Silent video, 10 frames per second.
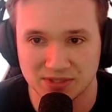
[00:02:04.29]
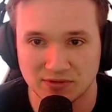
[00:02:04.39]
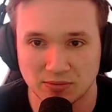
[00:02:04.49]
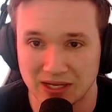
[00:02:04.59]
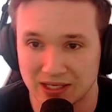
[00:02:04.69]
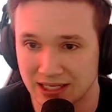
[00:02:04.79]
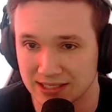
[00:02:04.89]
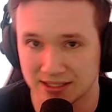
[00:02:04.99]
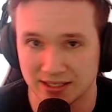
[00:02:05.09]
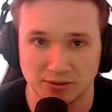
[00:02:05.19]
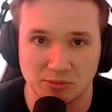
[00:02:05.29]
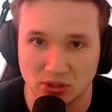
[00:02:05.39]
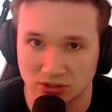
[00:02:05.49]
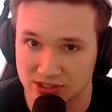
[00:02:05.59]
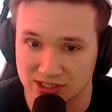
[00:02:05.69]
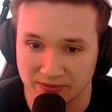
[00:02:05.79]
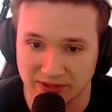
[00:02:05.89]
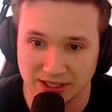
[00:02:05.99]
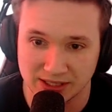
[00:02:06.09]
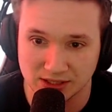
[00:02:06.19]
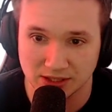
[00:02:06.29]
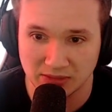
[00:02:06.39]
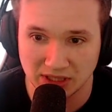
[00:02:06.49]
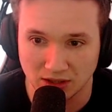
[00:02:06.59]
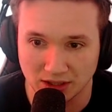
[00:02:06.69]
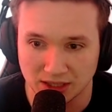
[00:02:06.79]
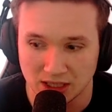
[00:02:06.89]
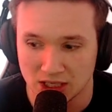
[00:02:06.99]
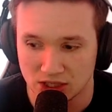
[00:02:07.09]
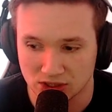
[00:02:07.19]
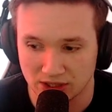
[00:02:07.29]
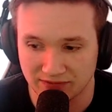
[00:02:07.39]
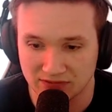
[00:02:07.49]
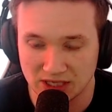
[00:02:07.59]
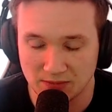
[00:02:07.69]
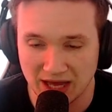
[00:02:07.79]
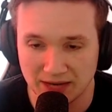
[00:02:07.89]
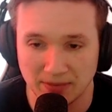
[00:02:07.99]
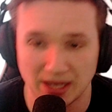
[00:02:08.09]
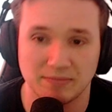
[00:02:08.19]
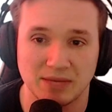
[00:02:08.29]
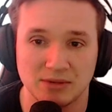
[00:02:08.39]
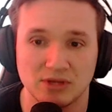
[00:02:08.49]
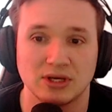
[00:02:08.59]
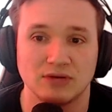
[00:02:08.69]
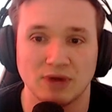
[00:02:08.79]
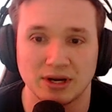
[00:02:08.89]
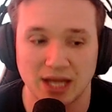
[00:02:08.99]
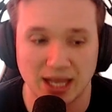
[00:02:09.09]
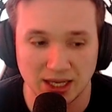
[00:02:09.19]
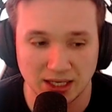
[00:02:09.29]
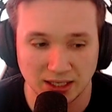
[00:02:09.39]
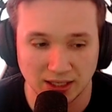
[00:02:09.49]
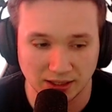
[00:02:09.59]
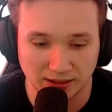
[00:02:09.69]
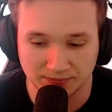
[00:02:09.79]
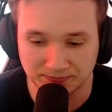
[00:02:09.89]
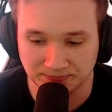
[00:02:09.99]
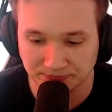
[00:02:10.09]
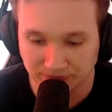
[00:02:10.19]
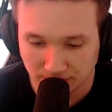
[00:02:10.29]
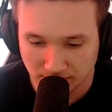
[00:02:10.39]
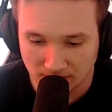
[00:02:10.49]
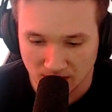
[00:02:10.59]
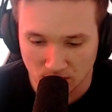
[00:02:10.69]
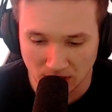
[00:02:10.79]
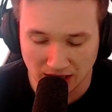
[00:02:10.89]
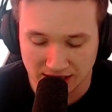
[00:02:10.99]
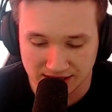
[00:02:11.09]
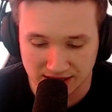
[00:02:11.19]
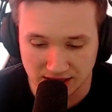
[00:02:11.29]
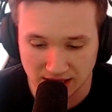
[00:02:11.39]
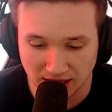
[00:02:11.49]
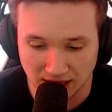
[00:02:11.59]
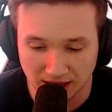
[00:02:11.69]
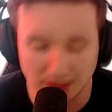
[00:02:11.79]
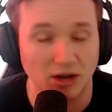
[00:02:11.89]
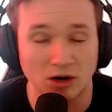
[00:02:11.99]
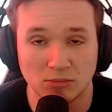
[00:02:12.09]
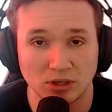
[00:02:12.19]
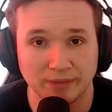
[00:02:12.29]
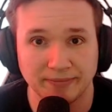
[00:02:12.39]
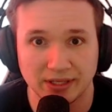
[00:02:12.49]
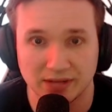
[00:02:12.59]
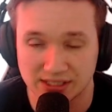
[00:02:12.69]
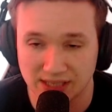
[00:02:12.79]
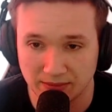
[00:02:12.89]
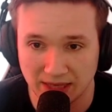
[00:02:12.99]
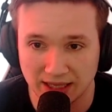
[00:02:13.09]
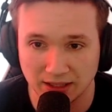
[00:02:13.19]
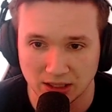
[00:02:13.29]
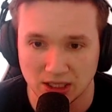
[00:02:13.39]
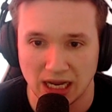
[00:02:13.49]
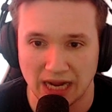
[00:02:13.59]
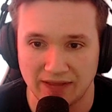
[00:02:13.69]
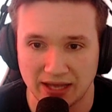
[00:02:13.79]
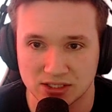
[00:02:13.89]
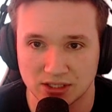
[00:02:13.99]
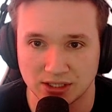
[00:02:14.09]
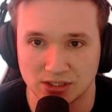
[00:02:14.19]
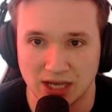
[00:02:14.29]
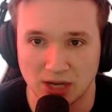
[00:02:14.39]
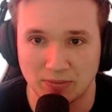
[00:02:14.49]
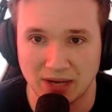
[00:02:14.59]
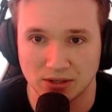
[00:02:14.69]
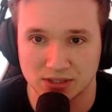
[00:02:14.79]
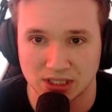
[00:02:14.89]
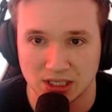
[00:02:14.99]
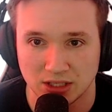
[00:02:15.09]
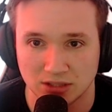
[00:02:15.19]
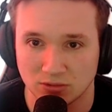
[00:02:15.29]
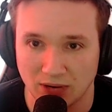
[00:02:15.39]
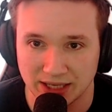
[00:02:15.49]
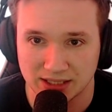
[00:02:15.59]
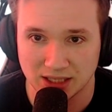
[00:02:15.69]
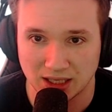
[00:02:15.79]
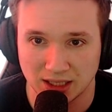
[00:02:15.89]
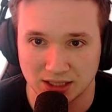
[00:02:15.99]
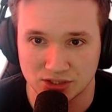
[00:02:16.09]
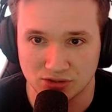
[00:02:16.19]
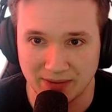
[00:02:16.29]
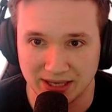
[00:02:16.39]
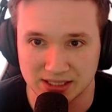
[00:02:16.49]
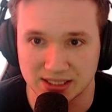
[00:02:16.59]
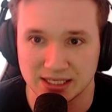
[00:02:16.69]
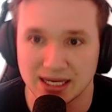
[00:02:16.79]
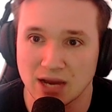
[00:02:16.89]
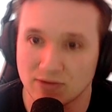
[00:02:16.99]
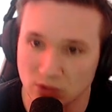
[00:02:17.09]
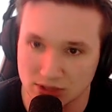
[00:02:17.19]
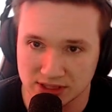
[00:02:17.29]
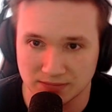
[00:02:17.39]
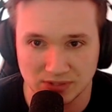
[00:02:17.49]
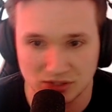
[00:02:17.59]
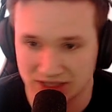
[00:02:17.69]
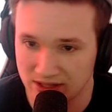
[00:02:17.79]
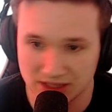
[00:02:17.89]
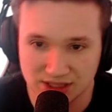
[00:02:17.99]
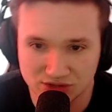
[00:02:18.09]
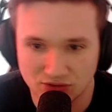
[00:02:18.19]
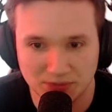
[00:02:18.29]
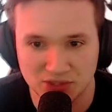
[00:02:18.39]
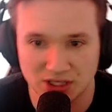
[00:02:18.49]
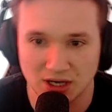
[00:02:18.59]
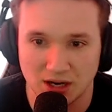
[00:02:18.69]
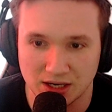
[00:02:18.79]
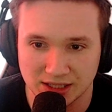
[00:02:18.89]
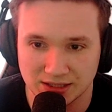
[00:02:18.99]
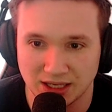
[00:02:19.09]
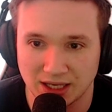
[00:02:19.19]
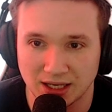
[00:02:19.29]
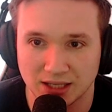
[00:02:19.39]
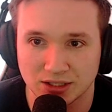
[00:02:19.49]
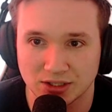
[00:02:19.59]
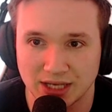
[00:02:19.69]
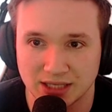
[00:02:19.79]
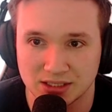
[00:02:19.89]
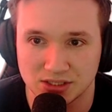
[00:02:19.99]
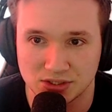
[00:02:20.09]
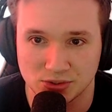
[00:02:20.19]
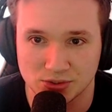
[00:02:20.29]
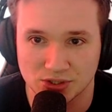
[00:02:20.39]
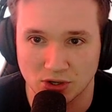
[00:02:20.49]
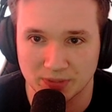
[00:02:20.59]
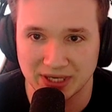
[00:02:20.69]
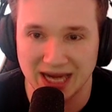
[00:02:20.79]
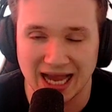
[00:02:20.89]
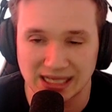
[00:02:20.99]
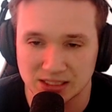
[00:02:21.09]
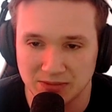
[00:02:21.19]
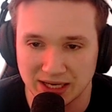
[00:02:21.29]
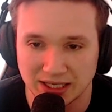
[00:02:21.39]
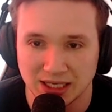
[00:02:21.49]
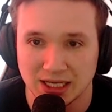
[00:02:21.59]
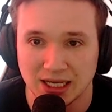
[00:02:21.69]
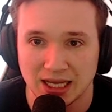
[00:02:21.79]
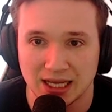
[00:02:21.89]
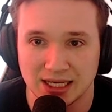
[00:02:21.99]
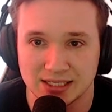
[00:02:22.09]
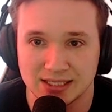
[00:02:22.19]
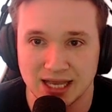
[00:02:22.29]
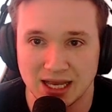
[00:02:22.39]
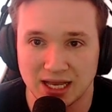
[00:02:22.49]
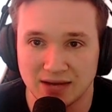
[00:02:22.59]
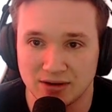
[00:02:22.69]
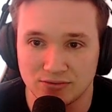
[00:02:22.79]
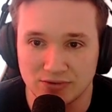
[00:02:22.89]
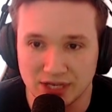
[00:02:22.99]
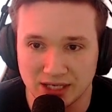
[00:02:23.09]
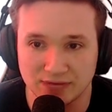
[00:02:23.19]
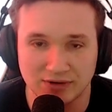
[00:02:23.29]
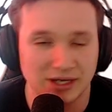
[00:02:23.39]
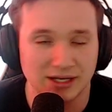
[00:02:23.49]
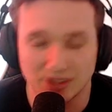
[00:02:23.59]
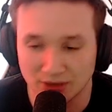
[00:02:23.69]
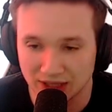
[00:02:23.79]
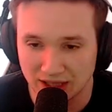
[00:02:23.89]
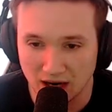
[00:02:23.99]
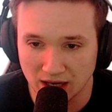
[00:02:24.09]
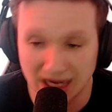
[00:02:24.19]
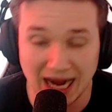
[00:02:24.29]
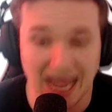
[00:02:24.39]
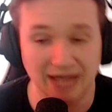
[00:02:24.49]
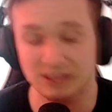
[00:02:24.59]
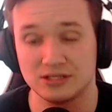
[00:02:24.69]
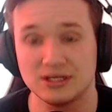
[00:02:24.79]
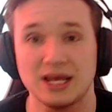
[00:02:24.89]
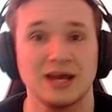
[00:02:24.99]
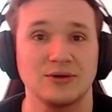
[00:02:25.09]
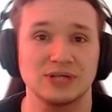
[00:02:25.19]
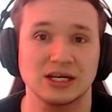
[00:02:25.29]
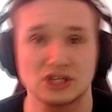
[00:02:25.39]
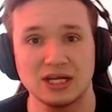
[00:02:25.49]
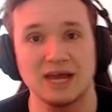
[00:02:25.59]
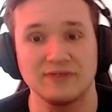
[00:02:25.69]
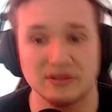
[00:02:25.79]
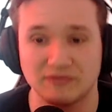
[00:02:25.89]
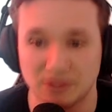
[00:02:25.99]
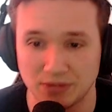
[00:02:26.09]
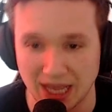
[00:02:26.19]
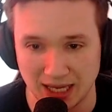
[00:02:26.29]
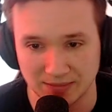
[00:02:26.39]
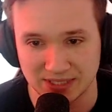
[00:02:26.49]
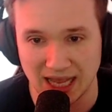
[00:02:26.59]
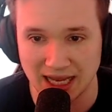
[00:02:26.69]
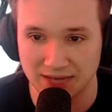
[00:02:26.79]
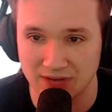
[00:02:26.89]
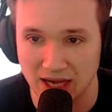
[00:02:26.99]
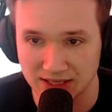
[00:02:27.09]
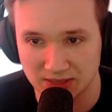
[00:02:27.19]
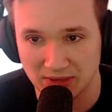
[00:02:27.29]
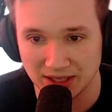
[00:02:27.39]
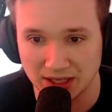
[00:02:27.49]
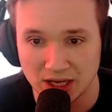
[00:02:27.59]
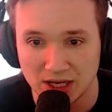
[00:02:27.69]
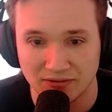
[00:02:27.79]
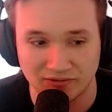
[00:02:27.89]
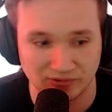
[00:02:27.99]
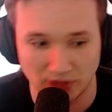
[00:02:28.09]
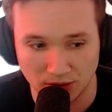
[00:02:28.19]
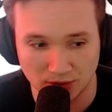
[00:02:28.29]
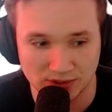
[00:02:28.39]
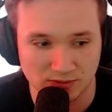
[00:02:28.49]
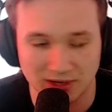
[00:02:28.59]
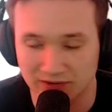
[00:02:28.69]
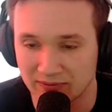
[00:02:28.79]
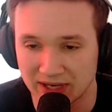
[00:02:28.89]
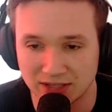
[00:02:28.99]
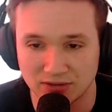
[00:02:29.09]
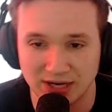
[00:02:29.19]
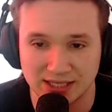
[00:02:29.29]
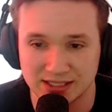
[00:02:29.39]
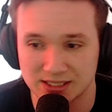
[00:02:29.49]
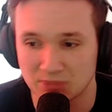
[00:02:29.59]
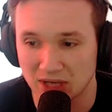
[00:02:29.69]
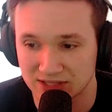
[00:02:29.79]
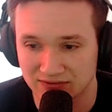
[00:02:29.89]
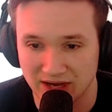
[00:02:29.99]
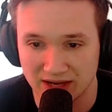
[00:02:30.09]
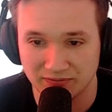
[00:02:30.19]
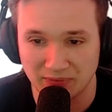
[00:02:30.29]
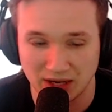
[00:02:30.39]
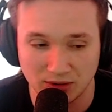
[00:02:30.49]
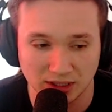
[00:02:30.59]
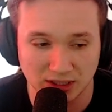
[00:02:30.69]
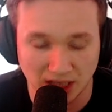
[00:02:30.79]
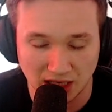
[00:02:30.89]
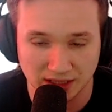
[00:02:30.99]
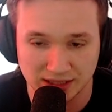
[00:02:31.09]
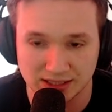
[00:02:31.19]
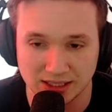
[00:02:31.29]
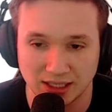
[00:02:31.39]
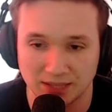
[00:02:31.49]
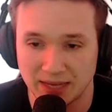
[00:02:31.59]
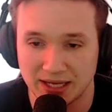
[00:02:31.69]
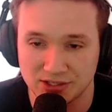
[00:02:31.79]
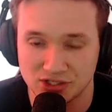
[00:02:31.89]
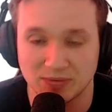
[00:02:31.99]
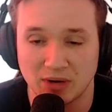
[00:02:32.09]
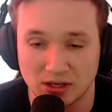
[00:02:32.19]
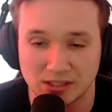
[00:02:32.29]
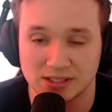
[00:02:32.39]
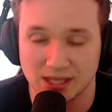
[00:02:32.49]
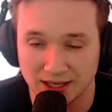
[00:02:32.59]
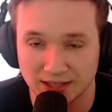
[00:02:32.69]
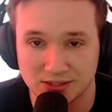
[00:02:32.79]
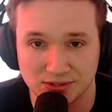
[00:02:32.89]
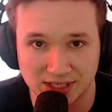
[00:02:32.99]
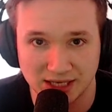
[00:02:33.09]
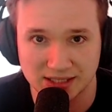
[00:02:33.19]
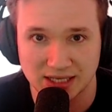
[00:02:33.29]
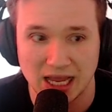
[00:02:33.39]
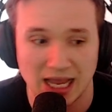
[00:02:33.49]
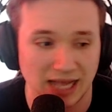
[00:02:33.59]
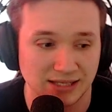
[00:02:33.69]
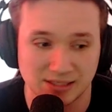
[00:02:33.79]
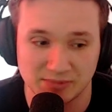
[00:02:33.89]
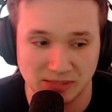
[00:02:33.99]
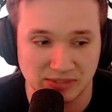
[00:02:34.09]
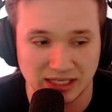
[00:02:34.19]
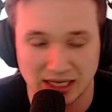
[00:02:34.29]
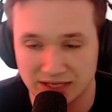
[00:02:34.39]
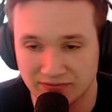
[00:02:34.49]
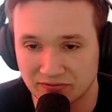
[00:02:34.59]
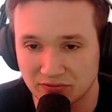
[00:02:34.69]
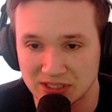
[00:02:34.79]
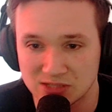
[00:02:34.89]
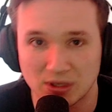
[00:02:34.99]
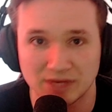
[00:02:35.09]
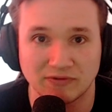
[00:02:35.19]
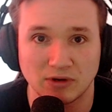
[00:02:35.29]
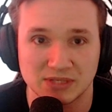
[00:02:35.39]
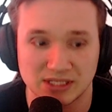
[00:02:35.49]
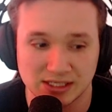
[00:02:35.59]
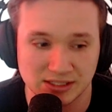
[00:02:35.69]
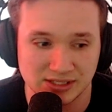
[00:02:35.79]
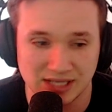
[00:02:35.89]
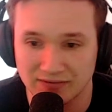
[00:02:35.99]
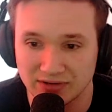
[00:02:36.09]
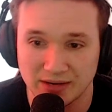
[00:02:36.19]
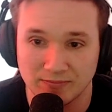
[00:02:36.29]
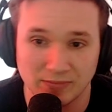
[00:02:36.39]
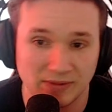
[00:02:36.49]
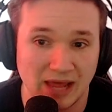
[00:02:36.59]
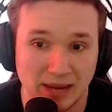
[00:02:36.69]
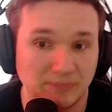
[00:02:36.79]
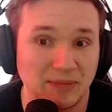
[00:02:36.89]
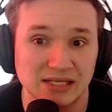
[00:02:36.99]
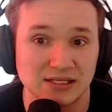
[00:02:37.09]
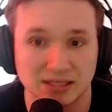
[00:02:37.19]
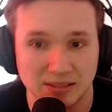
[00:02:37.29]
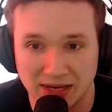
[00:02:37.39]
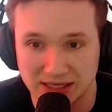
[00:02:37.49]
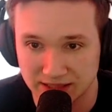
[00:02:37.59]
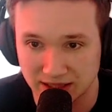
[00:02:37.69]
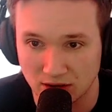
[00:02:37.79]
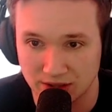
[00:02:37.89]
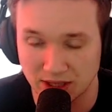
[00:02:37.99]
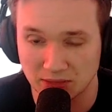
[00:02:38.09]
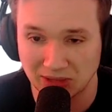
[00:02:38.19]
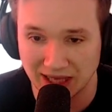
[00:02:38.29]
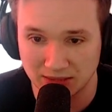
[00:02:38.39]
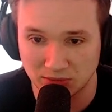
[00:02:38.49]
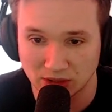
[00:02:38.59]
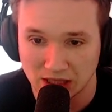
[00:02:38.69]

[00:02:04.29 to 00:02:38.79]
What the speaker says: If you're playing against a Killmonger or something, he's gonna be gone, so you have to keep that in mind. Maybe you can run a well, let's see, an armor in the same lane, and that is going to help out quite tremendously. Now, of course, the disruption card connected to Scorpion, ICEMAN, is a really annoying card. I had it today. I was actually having a few games, and ICEMAN froze one of my craziest +5 power cards, energy cards, to 6, and sometimes it can even freeze one from 6 to 7, and that basically makes the card unplayable.